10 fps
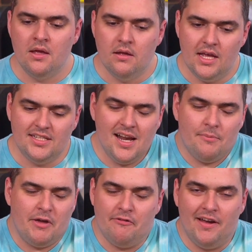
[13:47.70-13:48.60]
It's not
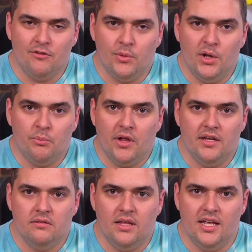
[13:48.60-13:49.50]
my favorite way to play.
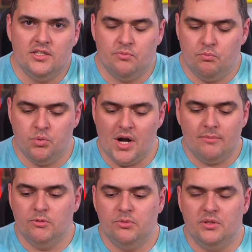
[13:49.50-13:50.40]
It's
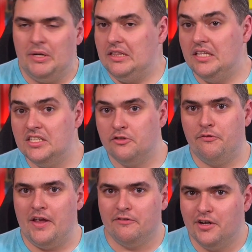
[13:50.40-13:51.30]
probably my least
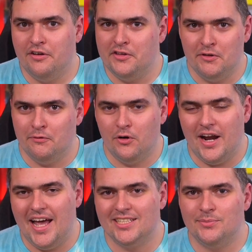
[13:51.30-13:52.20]
favorite of the 4
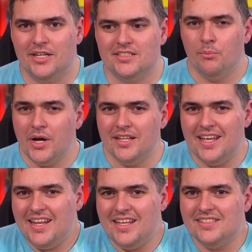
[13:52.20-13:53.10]
aspects, but
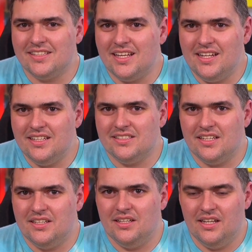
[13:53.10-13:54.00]
it is
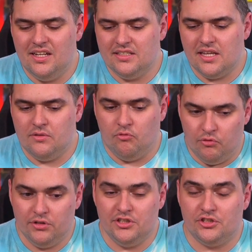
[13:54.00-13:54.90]
a
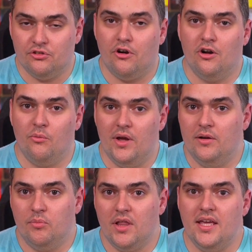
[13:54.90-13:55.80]
really strong way to
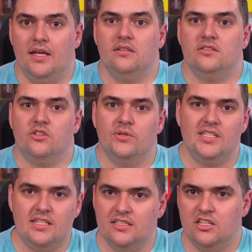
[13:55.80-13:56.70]
play it. So it's
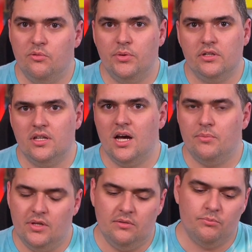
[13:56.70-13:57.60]
easy to build up,
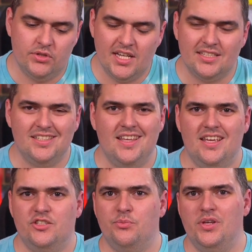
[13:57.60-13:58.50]
protects the
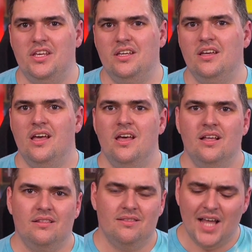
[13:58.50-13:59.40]
HP,
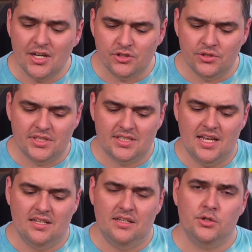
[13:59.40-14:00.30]
allows you to
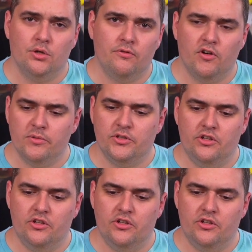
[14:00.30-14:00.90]
stay in hero form so you